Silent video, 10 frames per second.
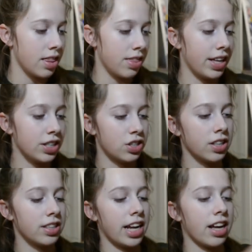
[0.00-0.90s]
This
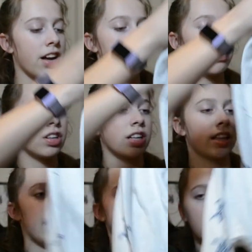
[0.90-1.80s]
shirt that I got in Florida
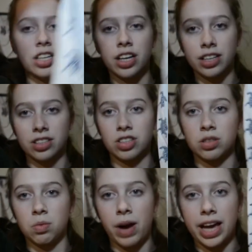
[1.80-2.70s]
last year, it's
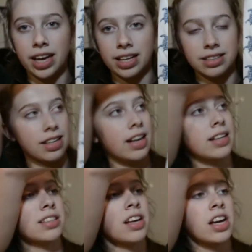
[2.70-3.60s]
just white. It
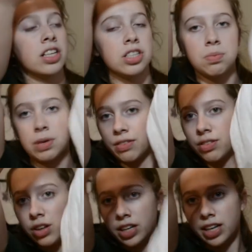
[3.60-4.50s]
says Jupiter,
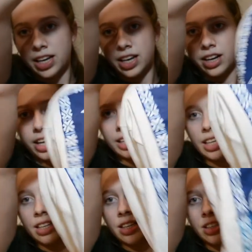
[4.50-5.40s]
Florida here, and then